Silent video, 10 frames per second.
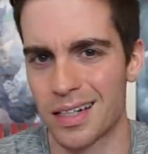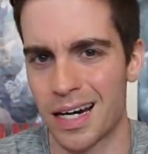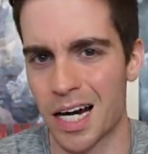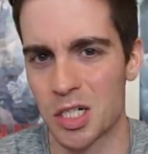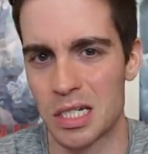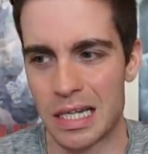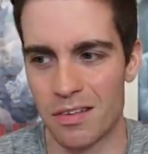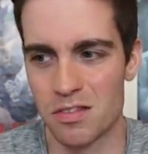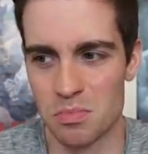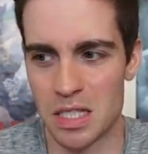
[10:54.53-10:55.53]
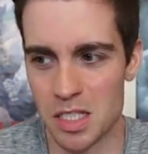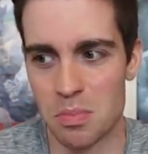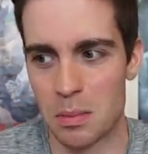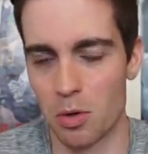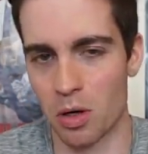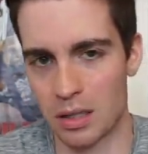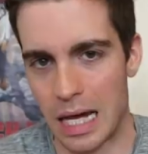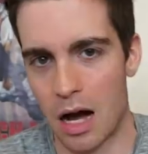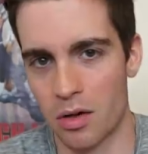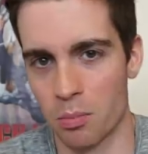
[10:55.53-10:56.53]
it actually gives these people
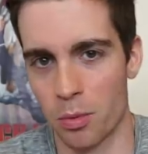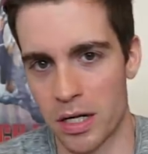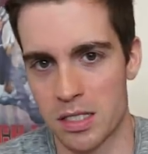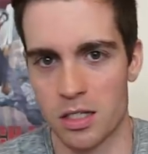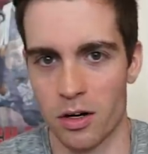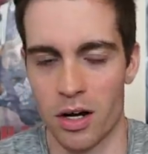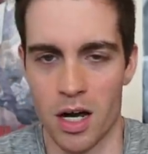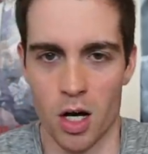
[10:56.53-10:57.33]
clout and brings their